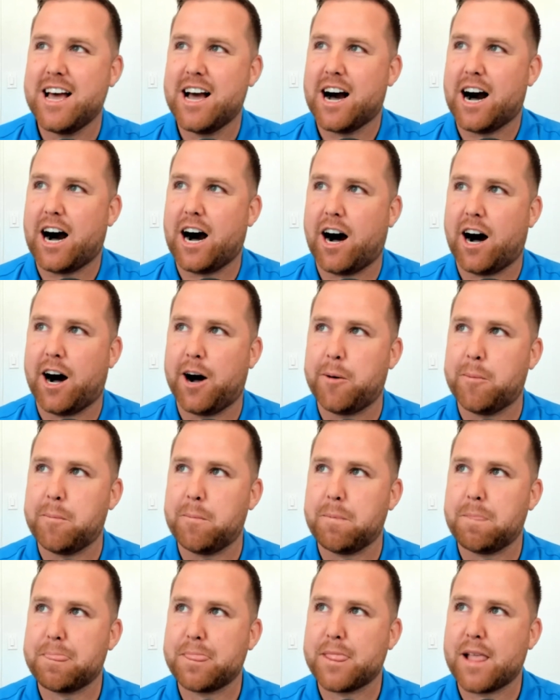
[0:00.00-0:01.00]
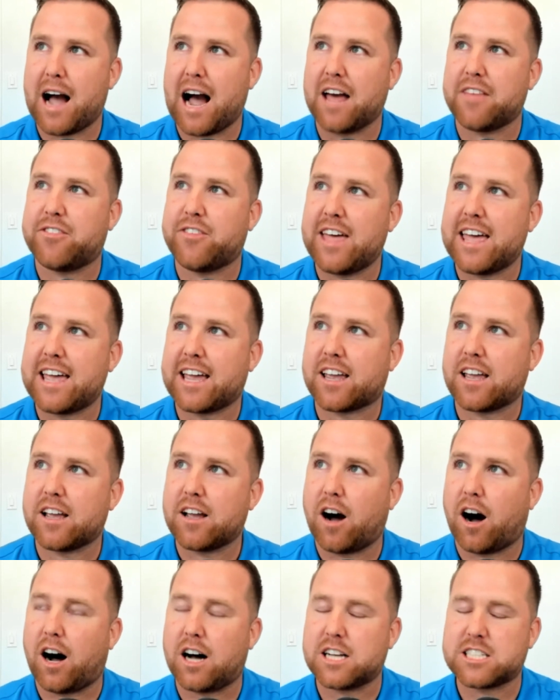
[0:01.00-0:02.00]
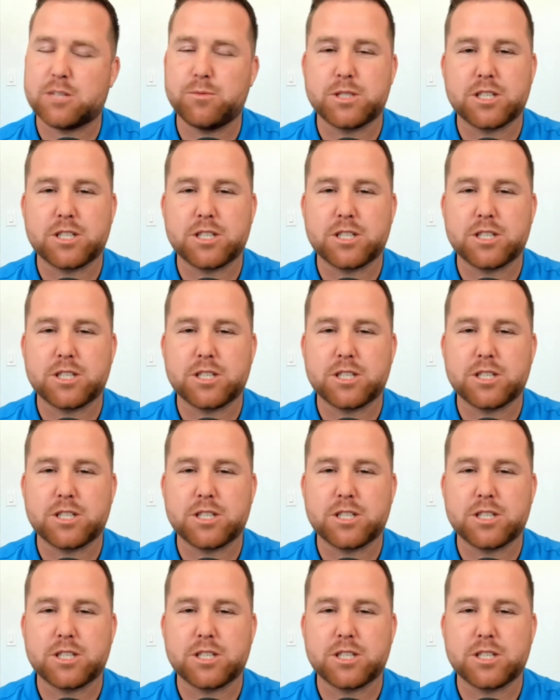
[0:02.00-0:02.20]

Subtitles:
I think Austin